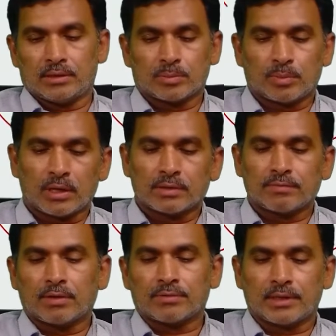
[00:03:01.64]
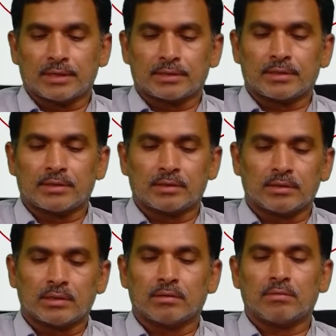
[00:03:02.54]
path we have selected the
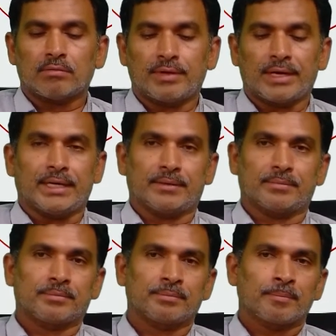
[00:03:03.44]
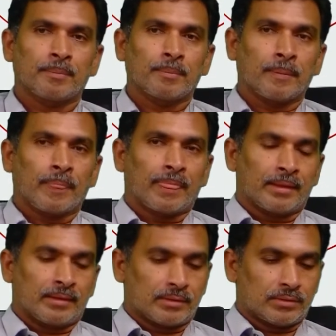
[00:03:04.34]
wind.
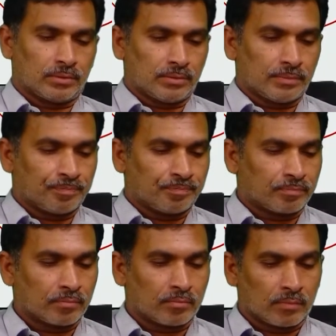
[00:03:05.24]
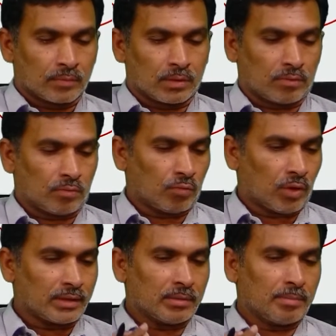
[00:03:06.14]
So
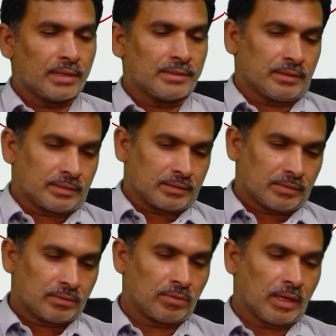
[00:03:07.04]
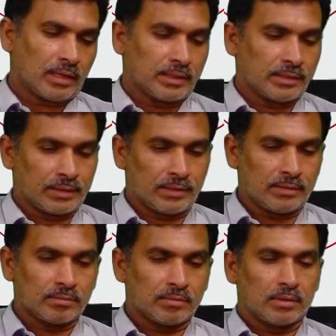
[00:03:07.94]
what are the measures? So as I said,
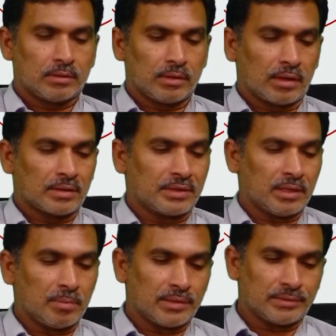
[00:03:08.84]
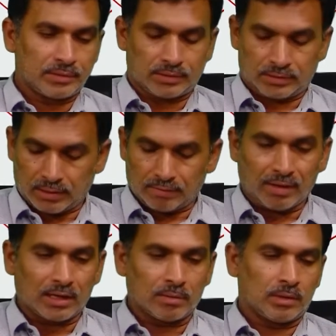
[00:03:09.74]
there are three measures
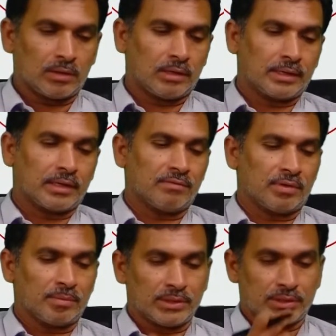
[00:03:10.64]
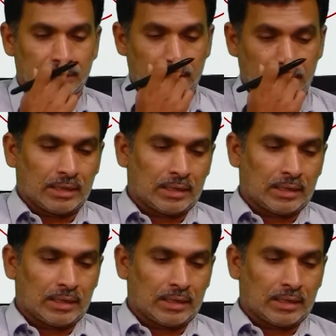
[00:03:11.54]
available, like information gain,